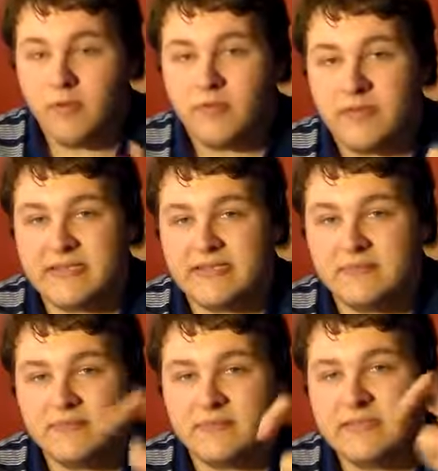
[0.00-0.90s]

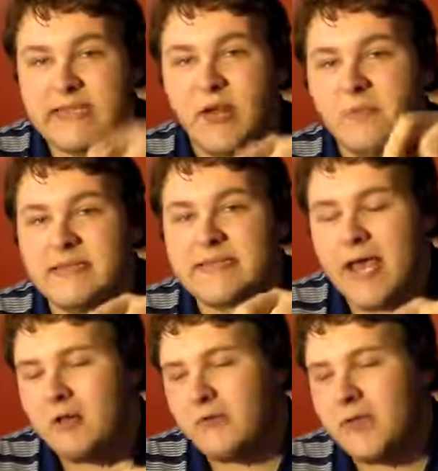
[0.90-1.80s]
Please tell me
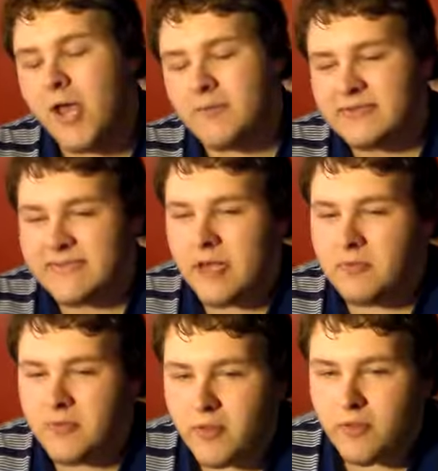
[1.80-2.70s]
down in the comments down
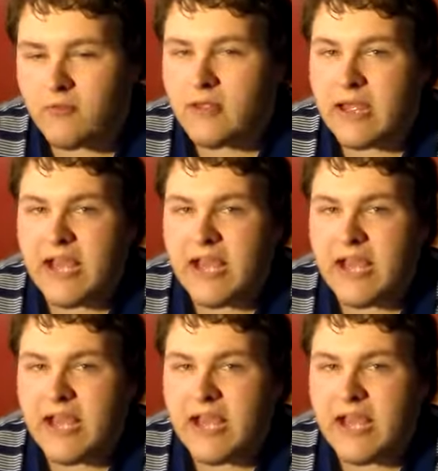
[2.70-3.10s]
below.